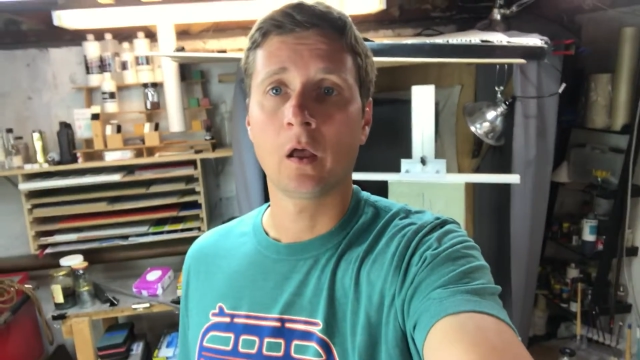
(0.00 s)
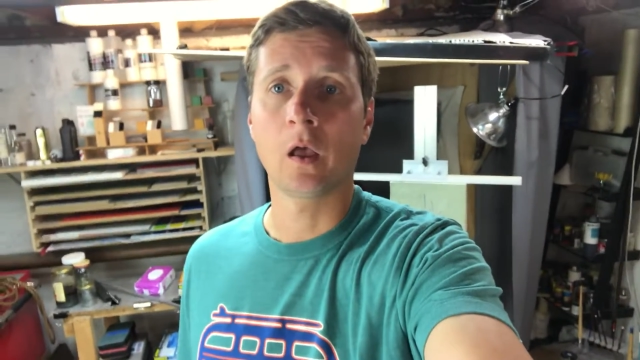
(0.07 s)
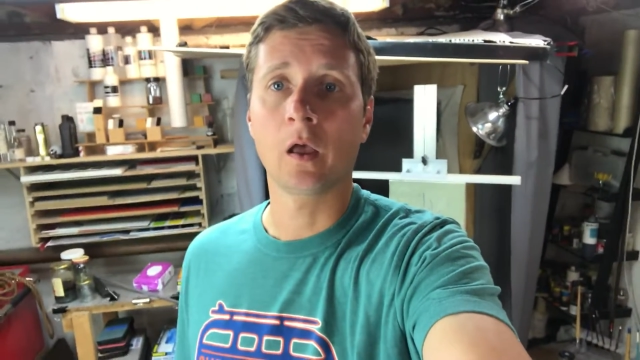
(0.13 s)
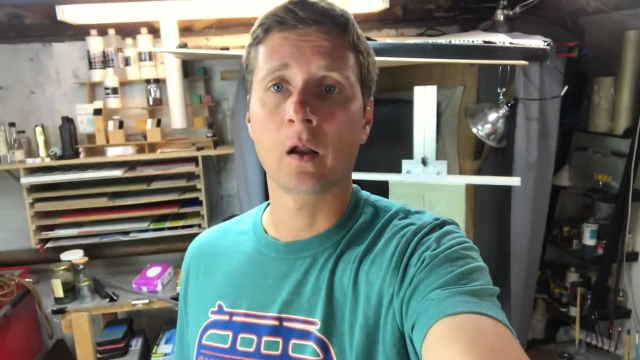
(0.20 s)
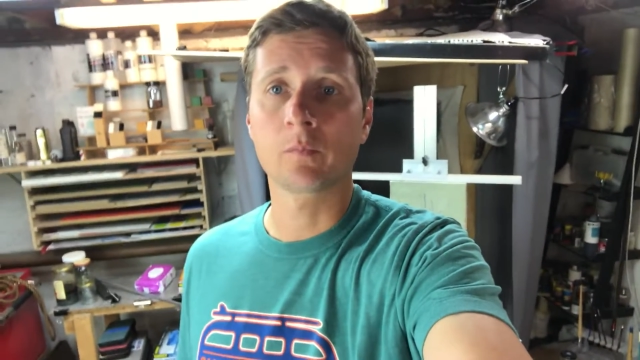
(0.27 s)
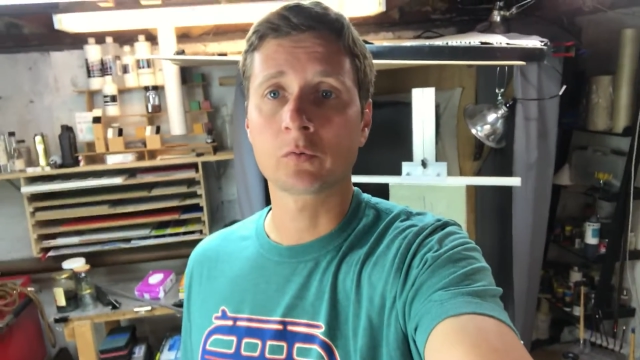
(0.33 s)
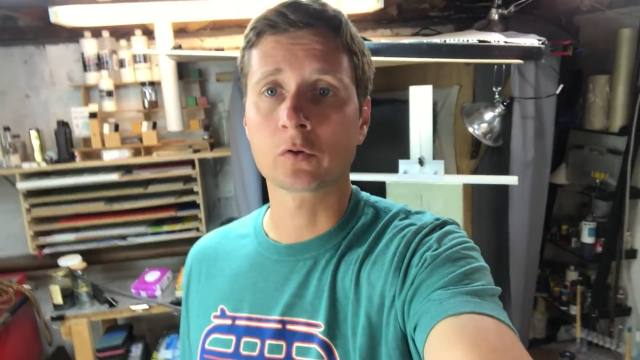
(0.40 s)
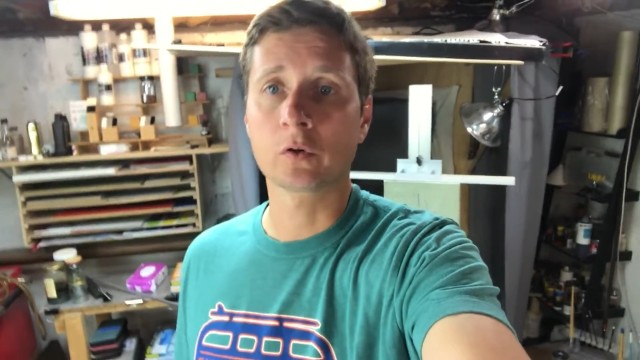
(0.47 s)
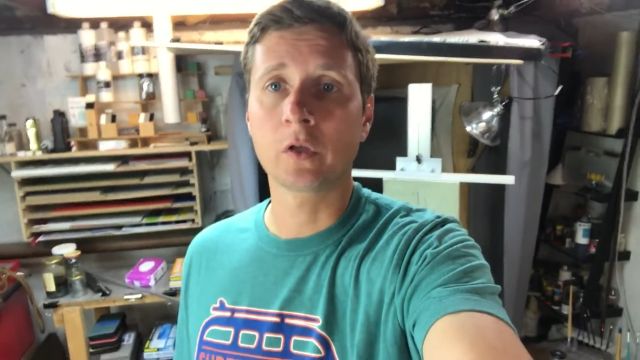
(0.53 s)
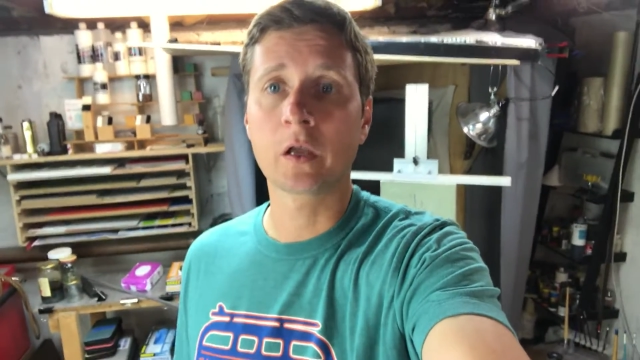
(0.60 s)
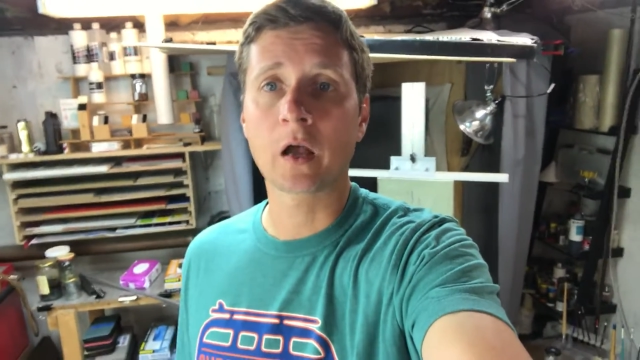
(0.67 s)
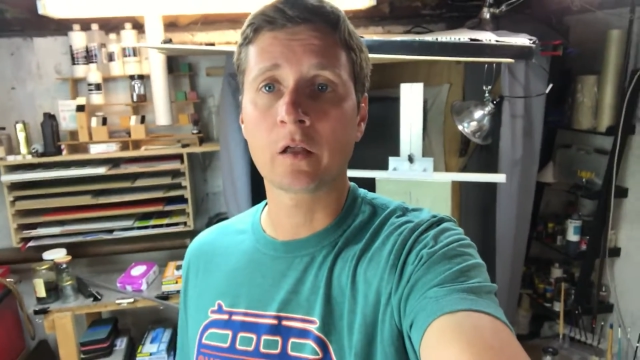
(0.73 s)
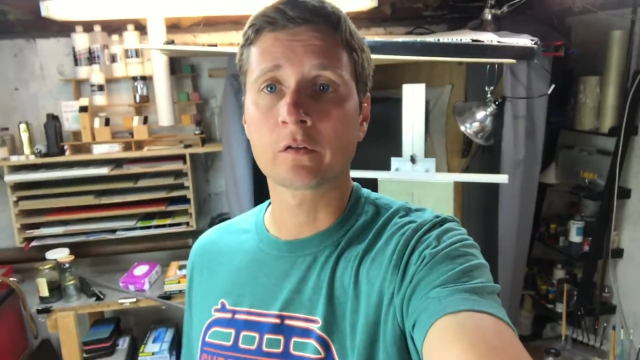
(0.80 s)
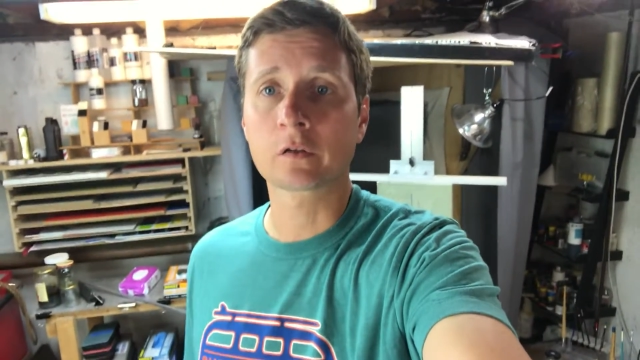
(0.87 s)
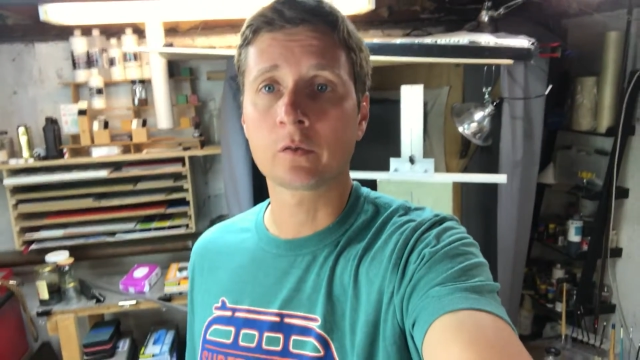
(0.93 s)
And I'm sure you
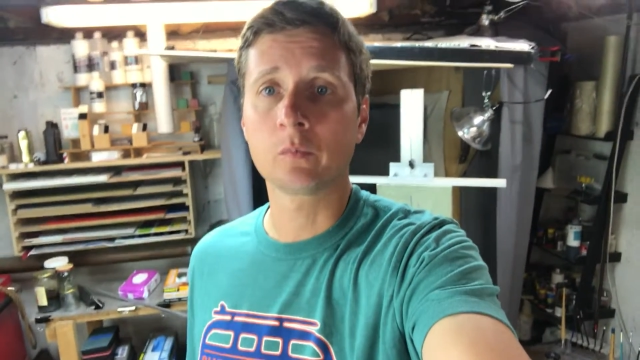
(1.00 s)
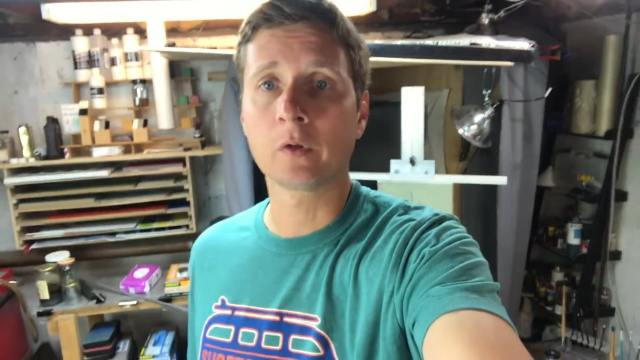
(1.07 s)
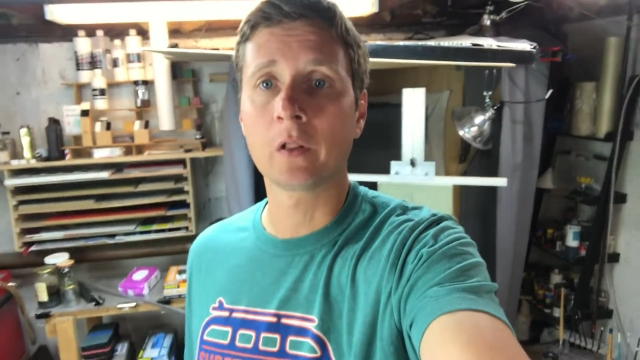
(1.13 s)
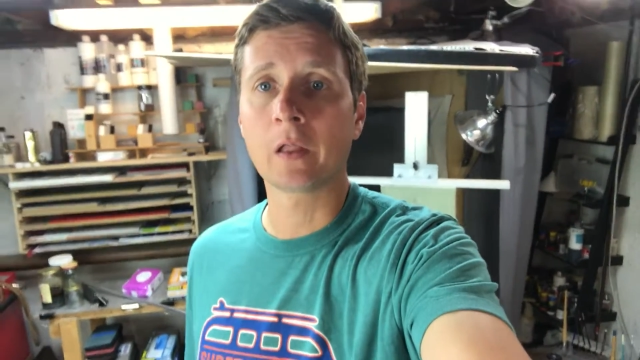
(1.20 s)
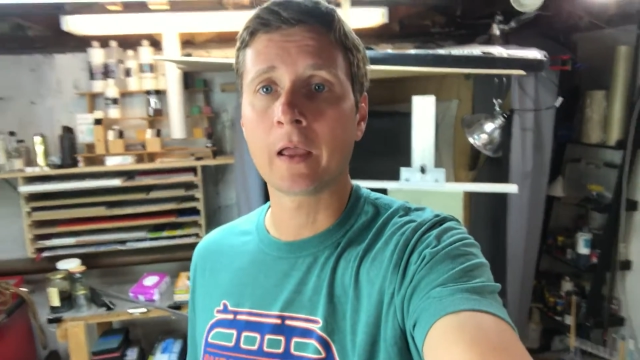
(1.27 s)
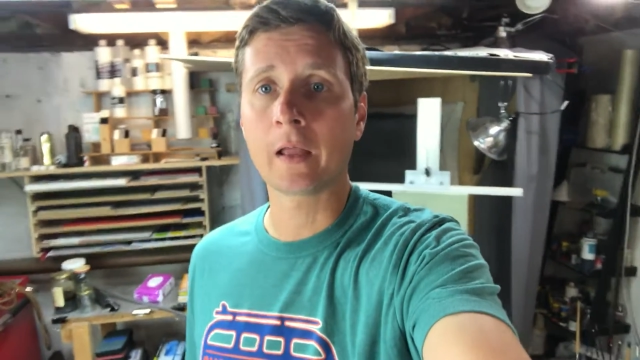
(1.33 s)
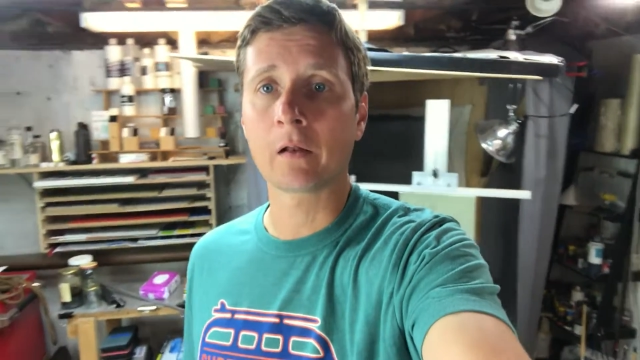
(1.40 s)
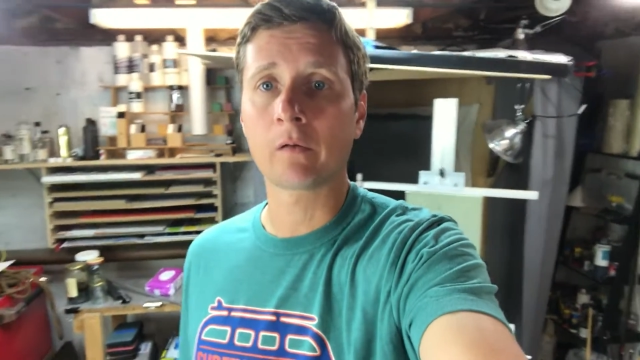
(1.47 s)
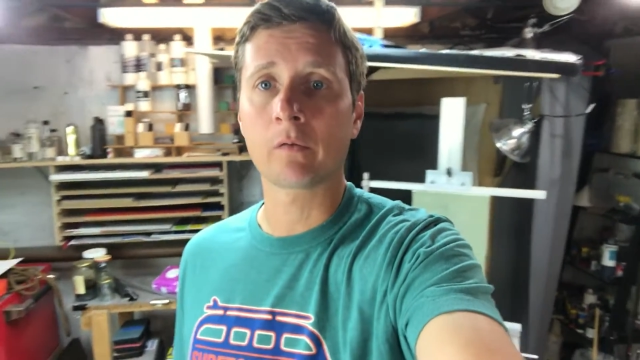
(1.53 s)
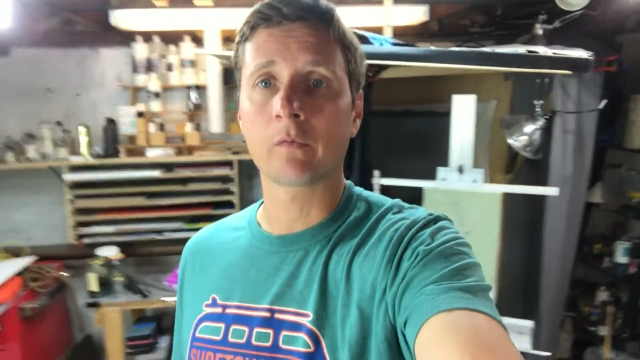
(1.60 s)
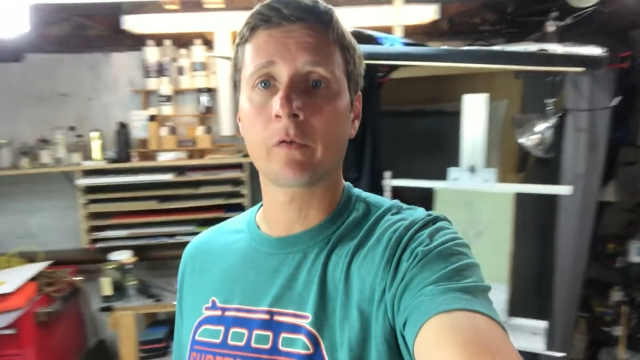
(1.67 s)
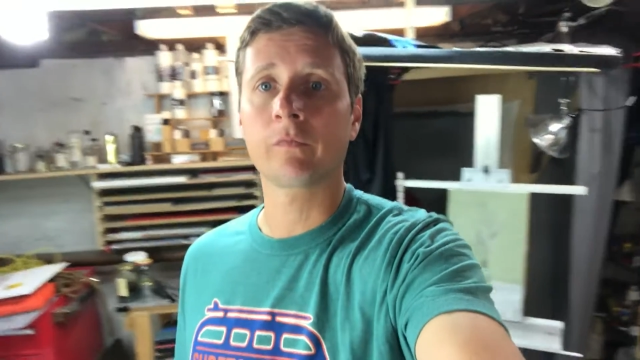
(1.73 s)
guys can relate.